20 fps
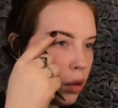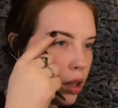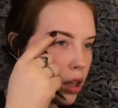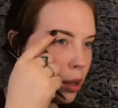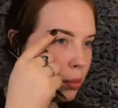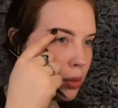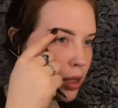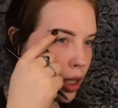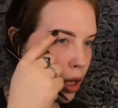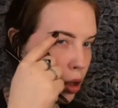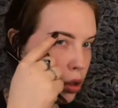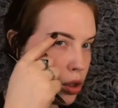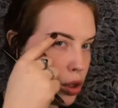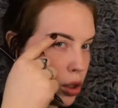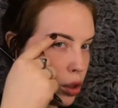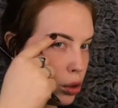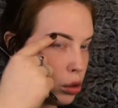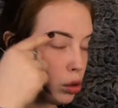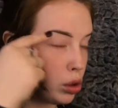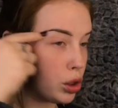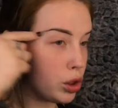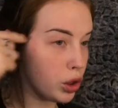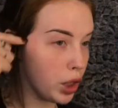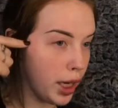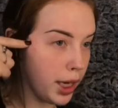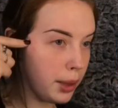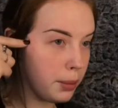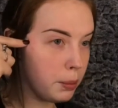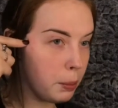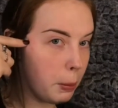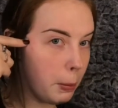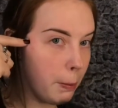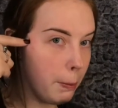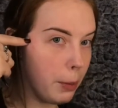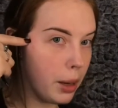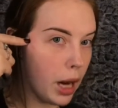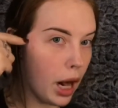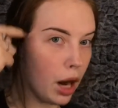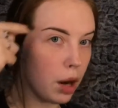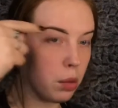them to go too straight,
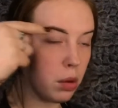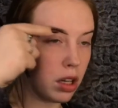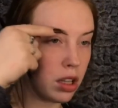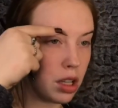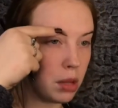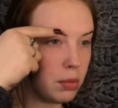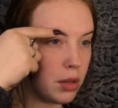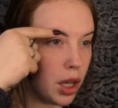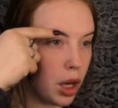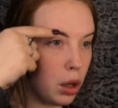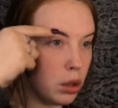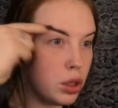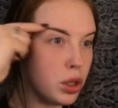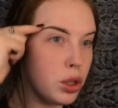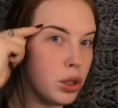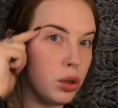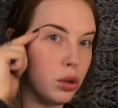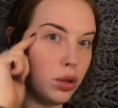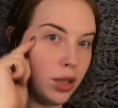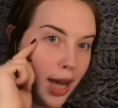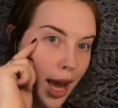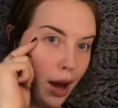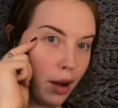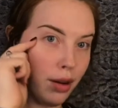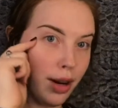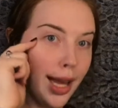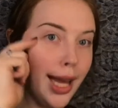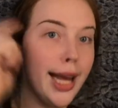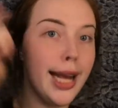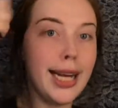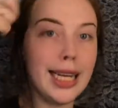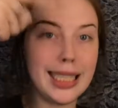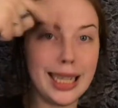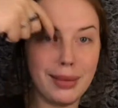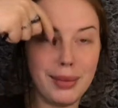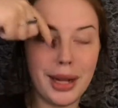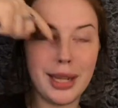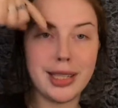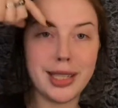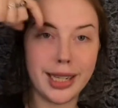but I don't want them to go too down, because
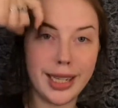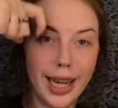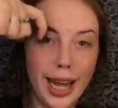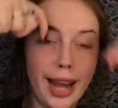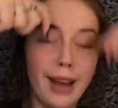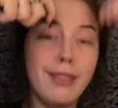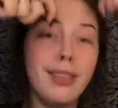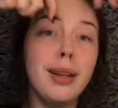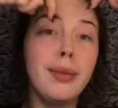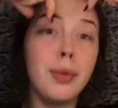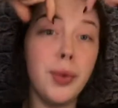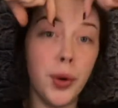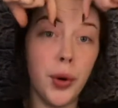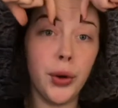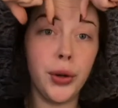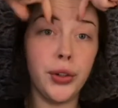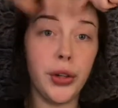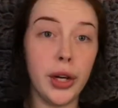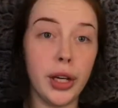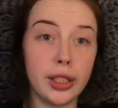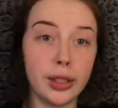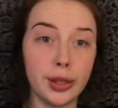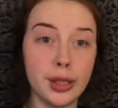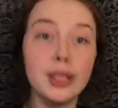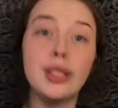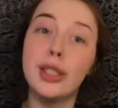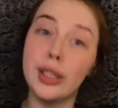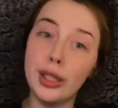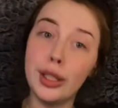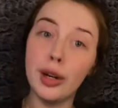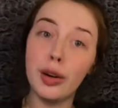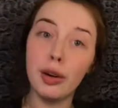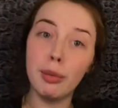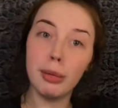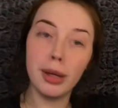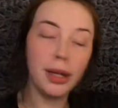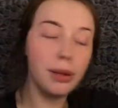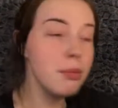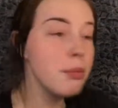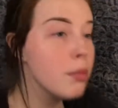I'm not trying to have them golden arches, you know what I
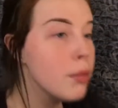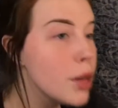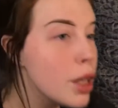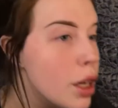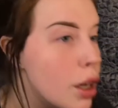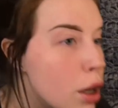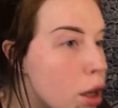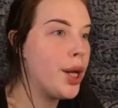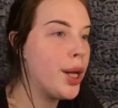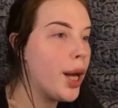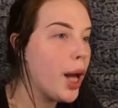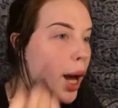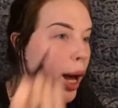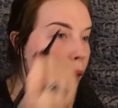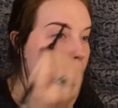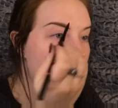mean? And